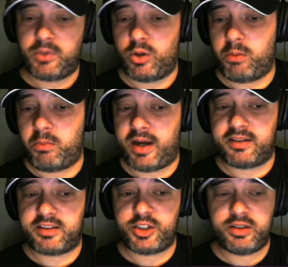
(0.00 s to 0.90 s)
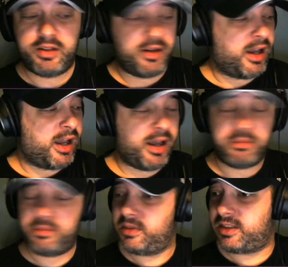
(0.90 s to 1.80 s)
Not my decision.
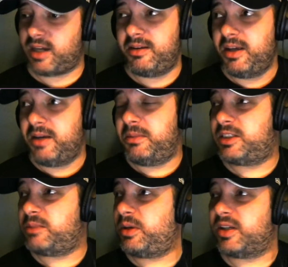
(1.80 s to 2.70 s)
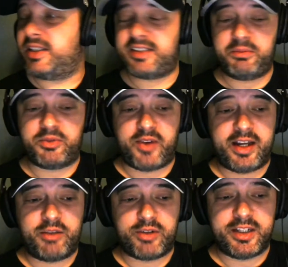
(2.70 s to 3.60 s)
I mean, to be honest, seems
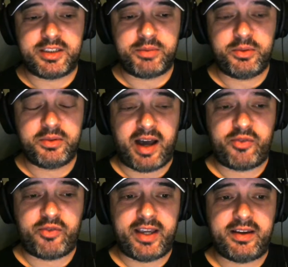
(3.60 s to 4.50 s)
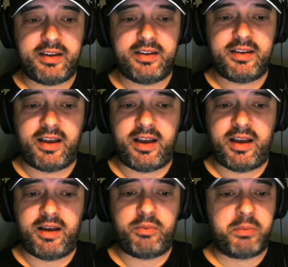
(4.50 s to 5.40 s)
fairly reasonable, I think.
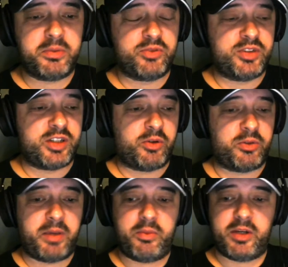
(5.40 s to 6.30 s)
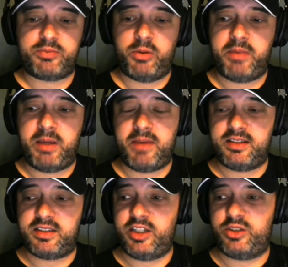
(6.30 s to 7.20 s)
What was the results? Beat West Brom, beat
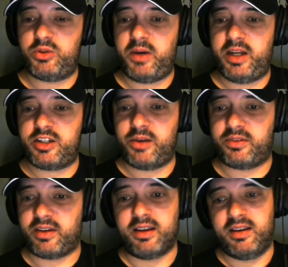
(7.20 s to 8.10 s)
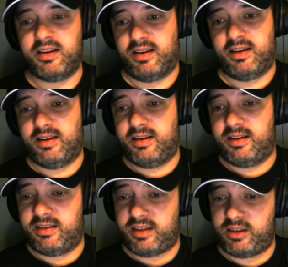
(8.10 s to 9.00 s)
Man City, drew away at Chelsea.
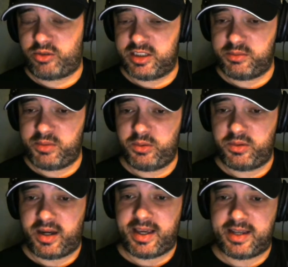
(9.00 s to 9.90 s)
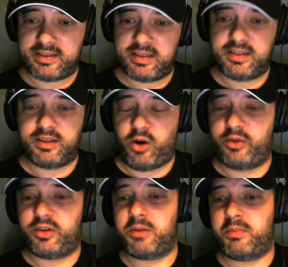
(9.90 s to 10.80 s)
Seems reasonable, I guess. Not
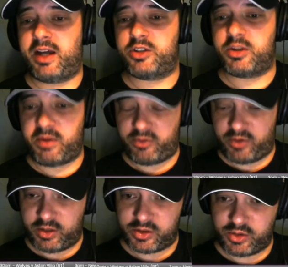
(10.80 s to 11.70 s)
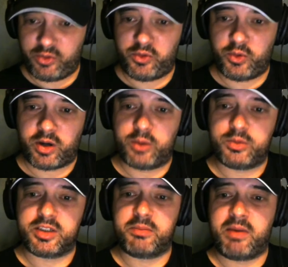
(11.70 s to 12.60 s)
often a Manager of the Month will only score 4
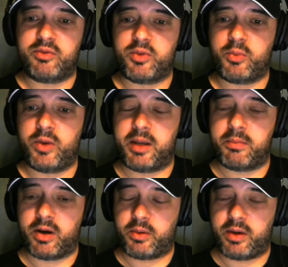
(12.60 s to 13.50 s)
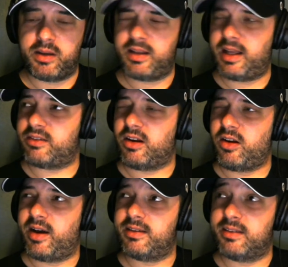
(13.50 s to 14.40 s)
goals in a month and win it, by the way. That's a
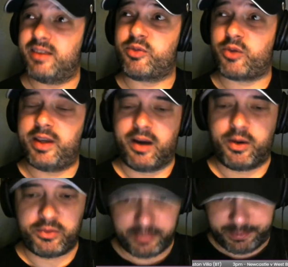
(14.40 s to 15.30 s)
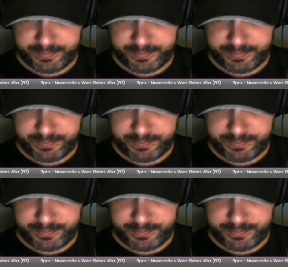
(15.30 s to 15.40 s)
lie, isn't it? 3 goals.